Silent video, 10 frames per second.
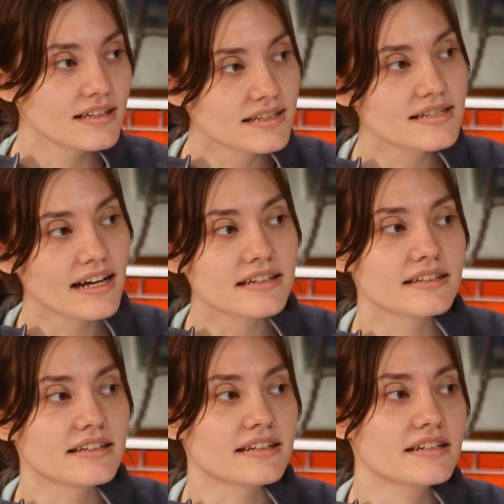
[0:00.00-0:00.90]

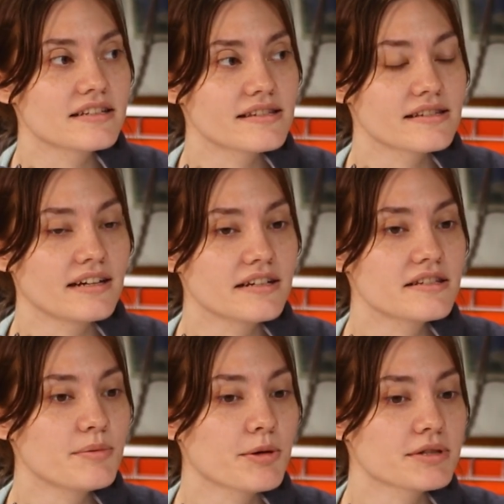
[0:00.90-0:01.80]
Exactly, and it's nice
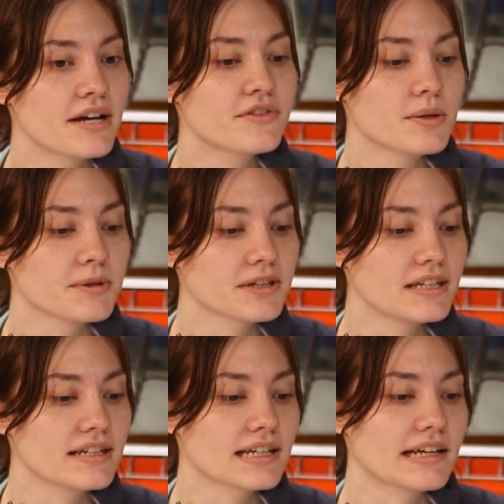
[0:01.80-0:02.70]
to be able to have the ability
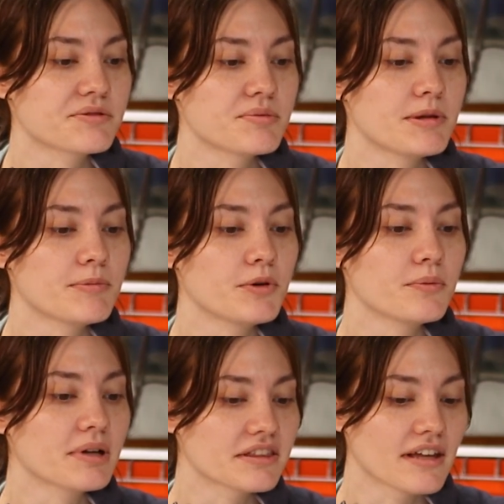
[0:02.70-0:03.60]
to connect with people
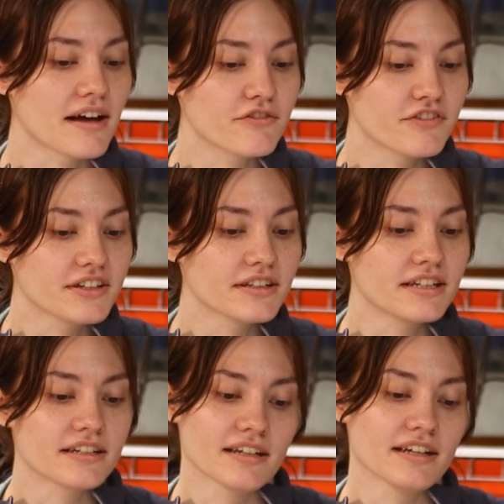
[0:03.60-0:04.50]
when that
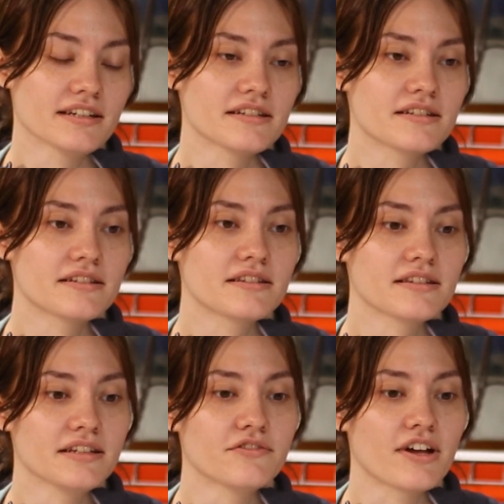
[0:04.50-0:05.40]
feeling and
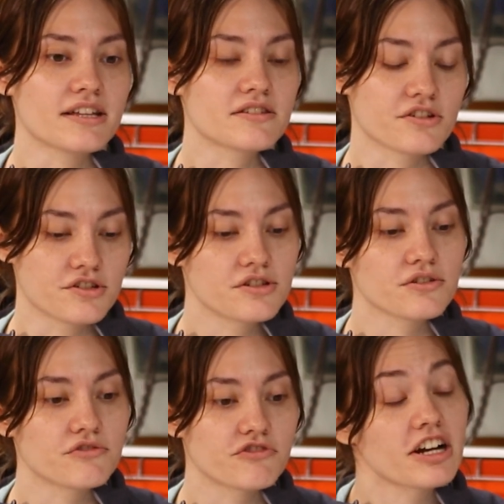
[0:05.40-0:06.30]
the events are still
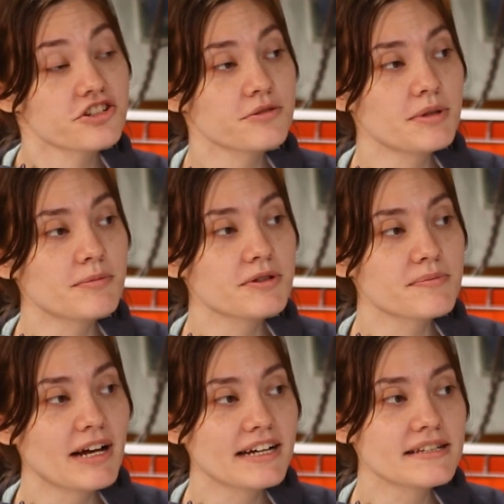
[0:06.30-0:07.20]
fresh in people's
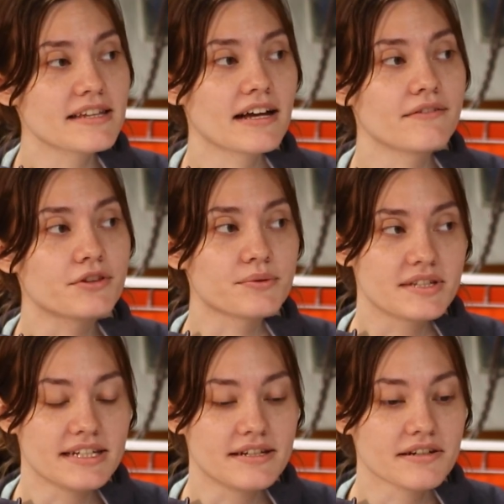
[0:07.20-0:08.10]
minds. They have those
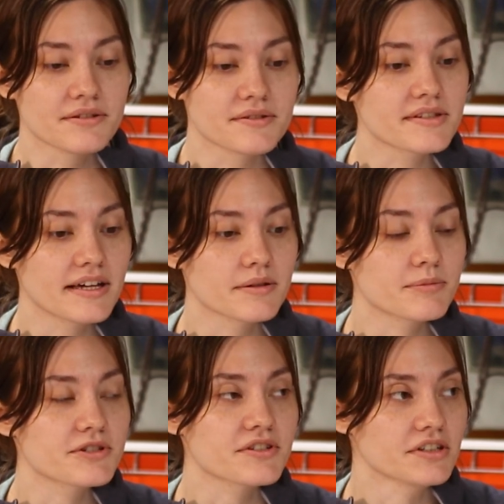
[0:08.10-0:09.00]
details kind of
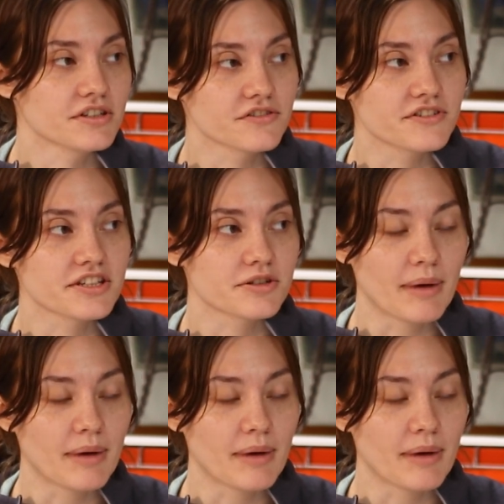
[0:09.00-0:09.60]
preserved in their